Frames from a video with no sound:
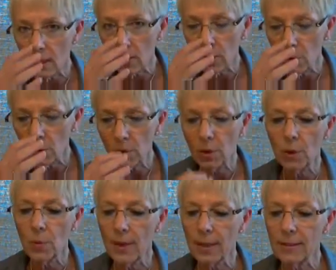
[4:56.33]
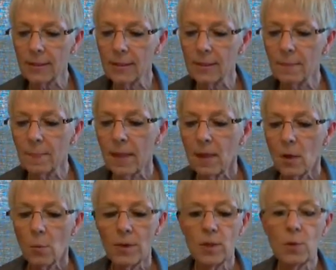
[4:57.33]
need to do to correct it.
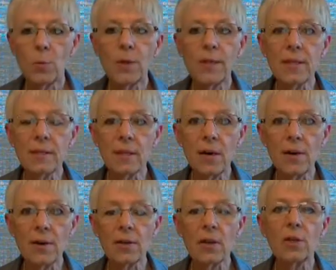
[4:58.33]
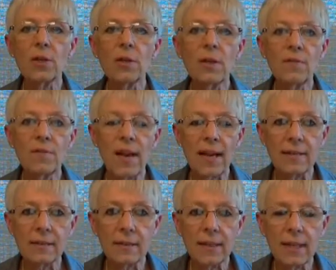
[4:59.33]
When you read this article, you're going to
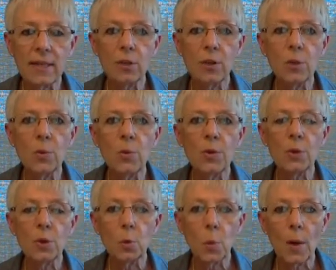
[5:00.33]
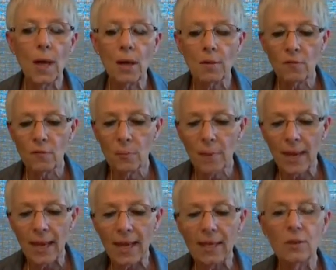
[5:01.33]
find a link to the
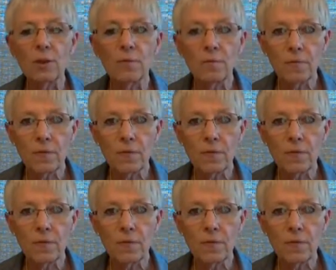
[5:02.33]
12-page